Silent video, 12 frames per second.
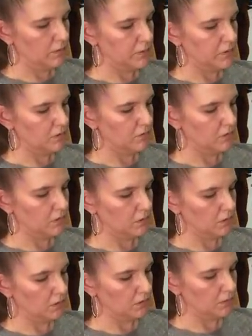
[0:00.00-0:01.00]
doing really
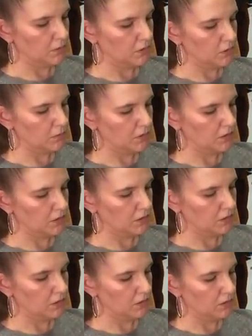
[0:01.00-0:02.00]
well on
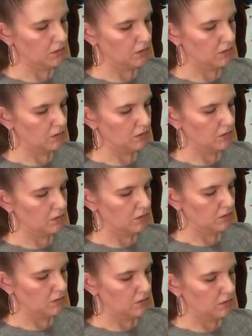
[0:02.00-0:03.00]
Poshmark.
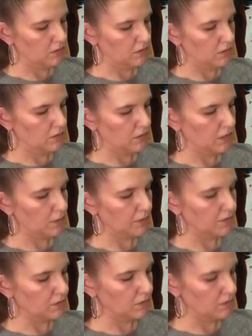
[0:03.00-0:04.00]
Um. Que
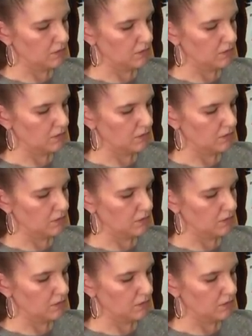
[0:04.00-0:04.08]
paso?